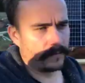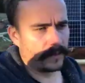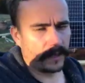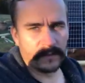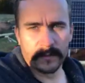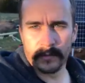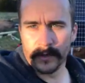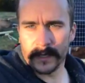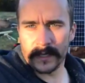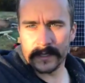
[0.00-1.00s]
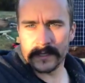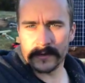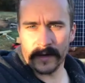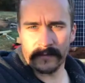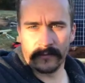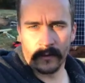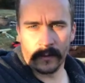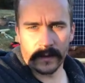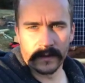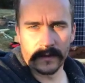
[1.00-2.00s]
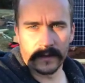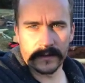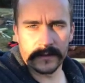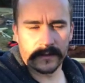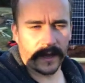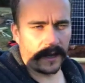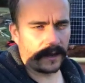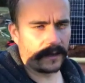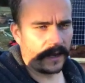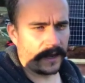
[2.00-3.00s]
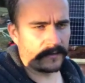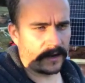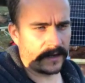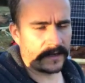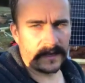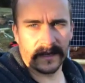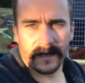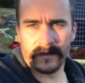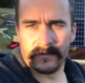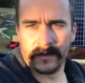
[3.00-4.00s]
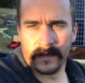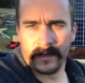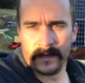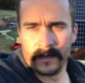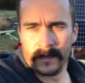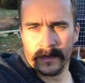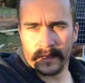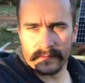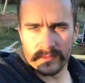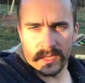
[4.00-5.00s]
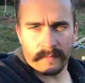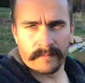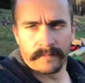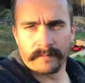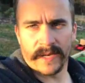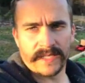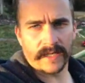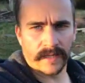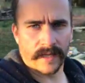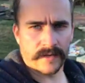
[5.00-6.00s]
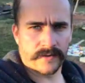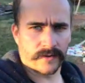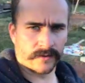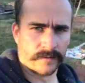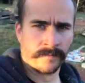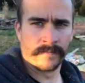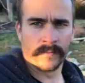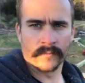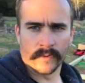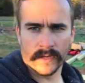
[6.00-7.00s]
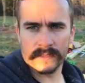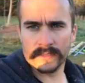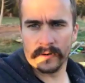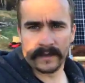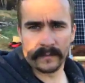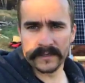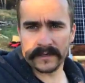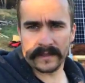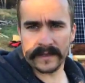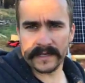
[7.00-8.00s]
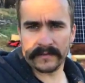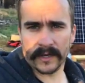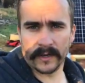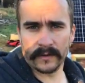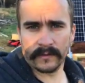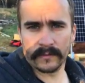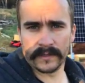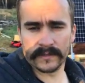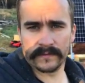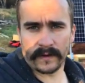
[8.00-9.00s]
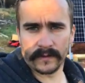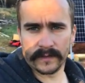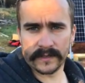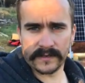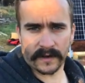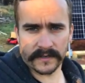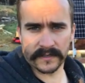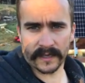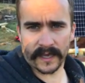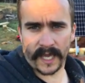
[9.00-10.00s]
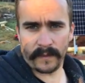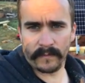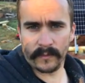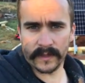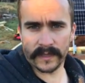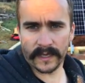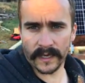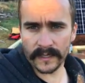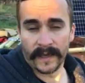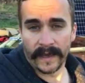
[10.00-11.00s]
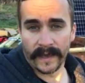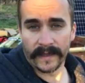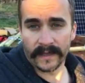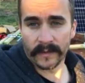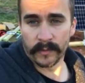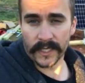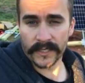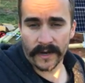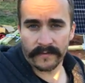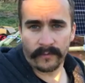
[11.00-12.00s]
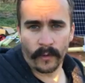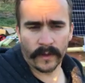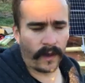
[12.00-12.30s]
It was pretty straightforward as long as you kind of have an idea of some basic electrical work. So it wasn't all that difficult. We just followed the instructions that came with the kit, and pretty straightforward.